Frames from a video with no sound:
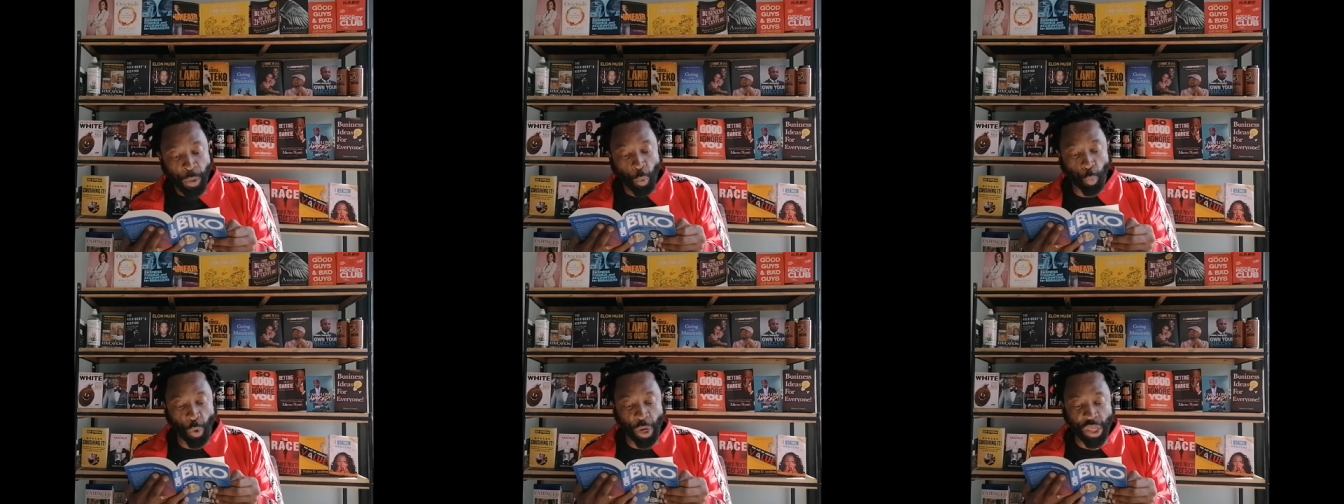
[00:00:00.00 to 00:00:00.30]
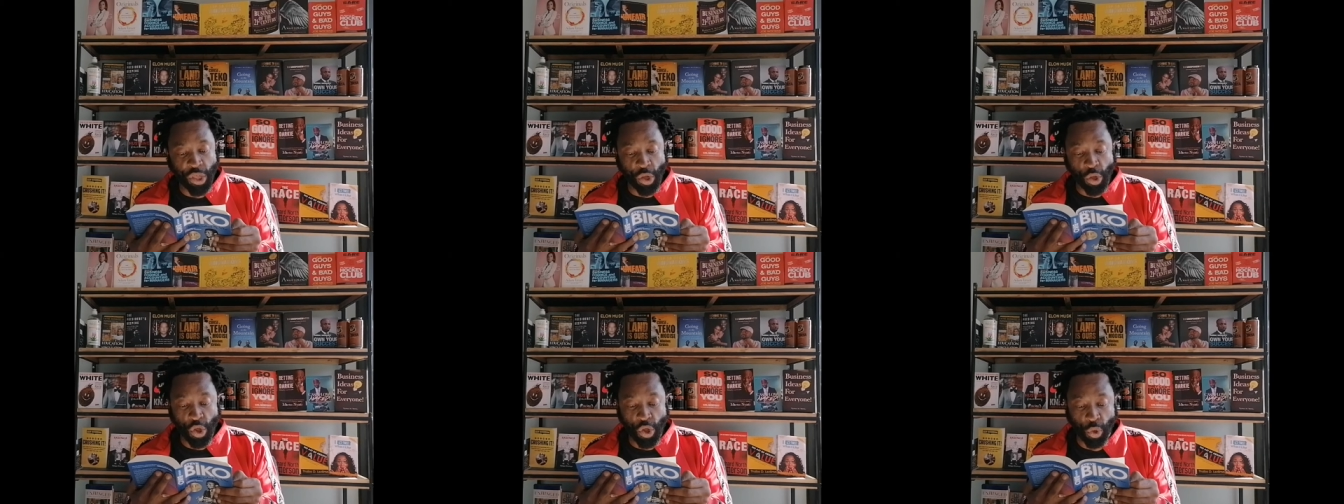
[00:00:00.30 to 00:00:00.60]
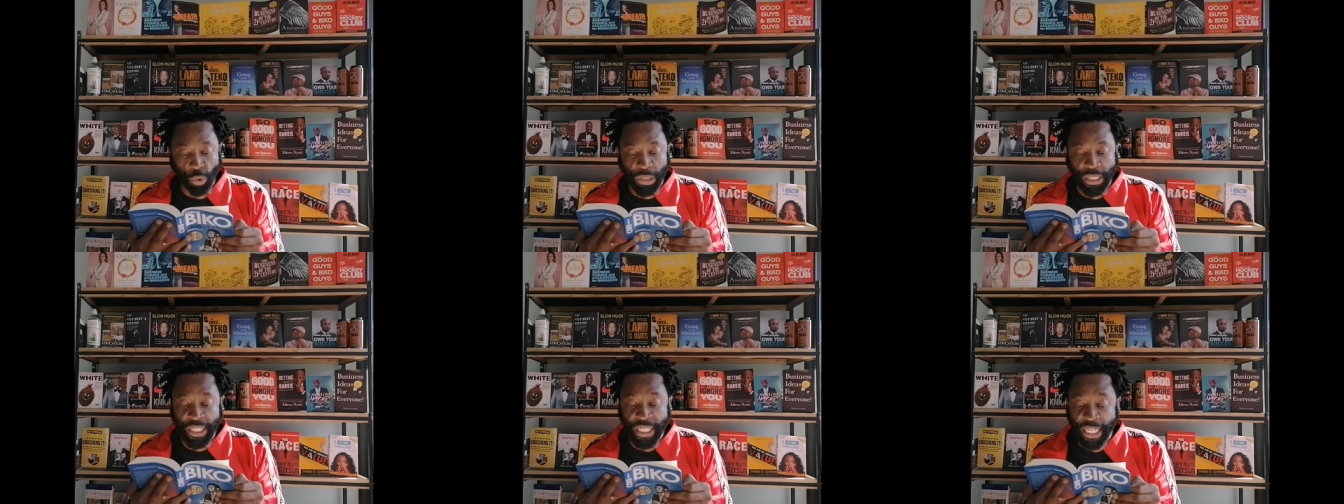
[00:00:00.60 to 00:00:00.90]
which
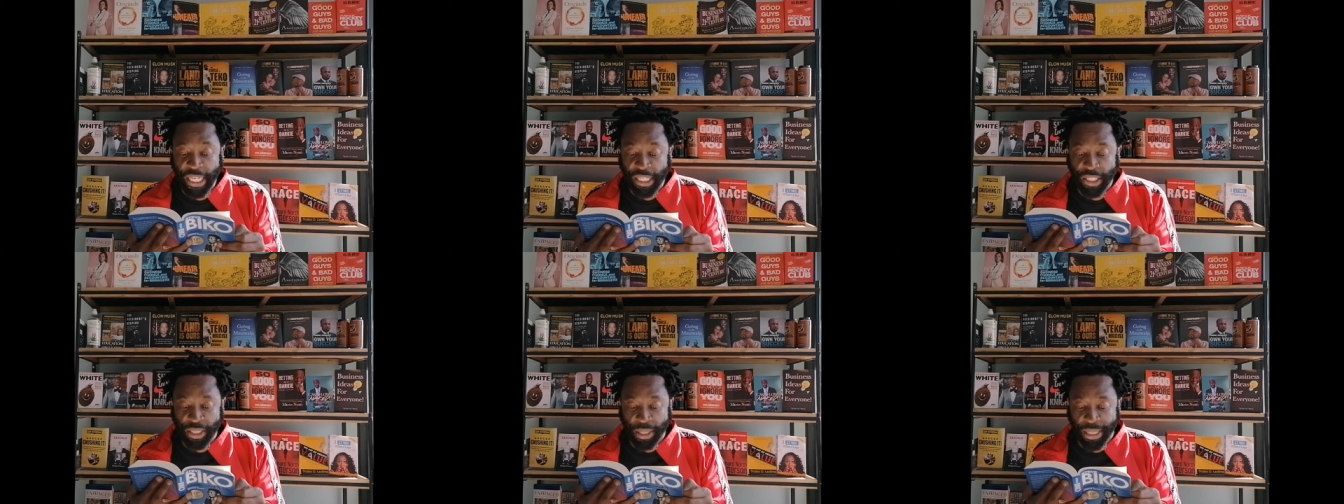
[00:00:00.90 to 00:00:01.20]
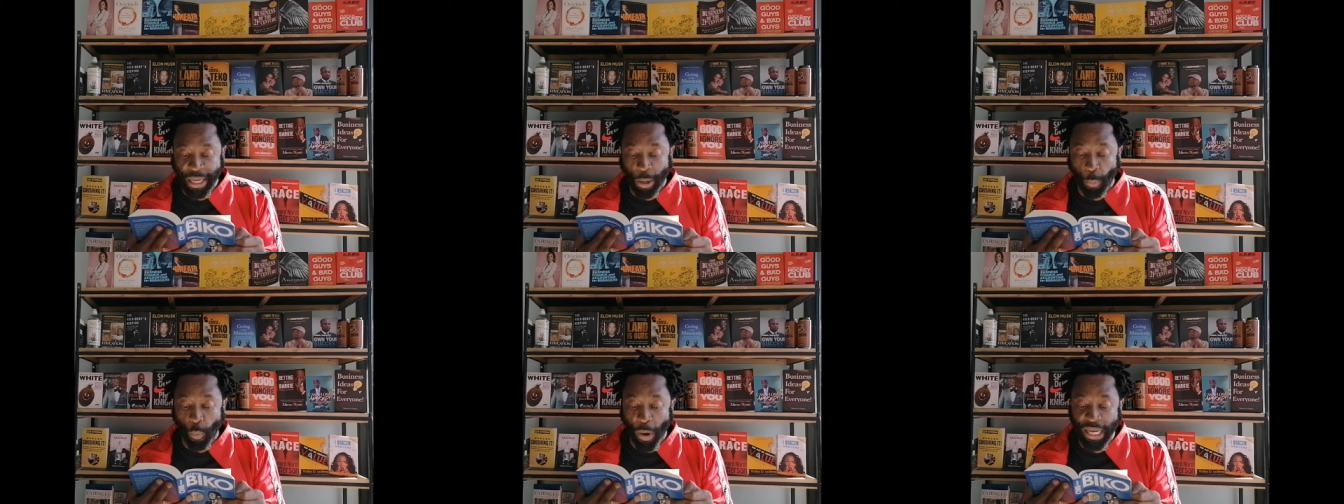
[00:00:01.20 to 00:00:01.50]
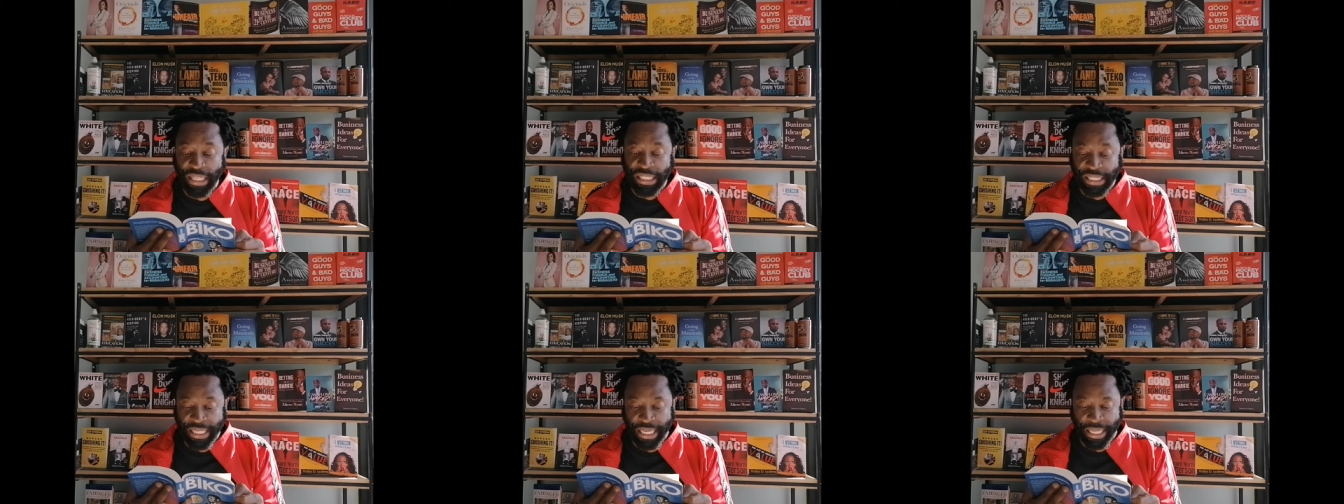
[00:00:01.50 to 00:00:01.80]
should teach the
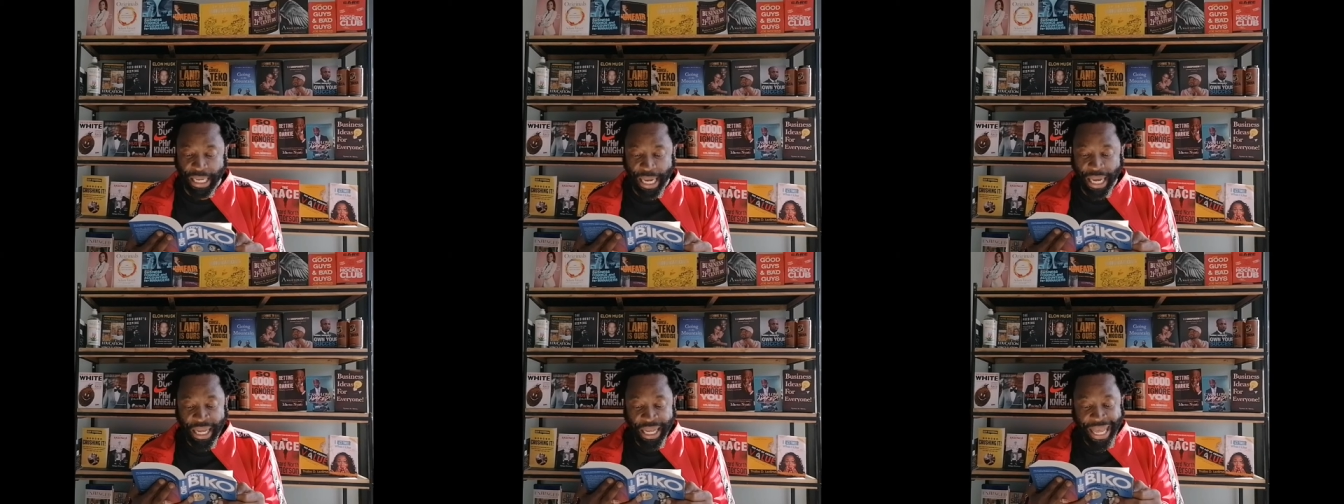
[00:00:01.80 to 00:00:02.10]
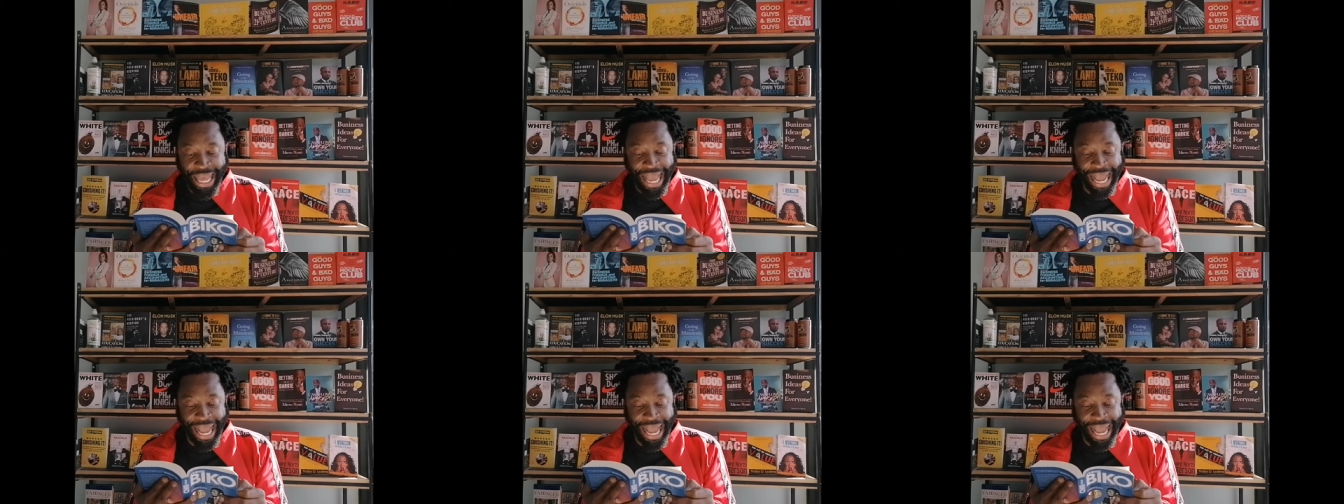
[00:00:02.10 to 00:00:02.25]
Westerner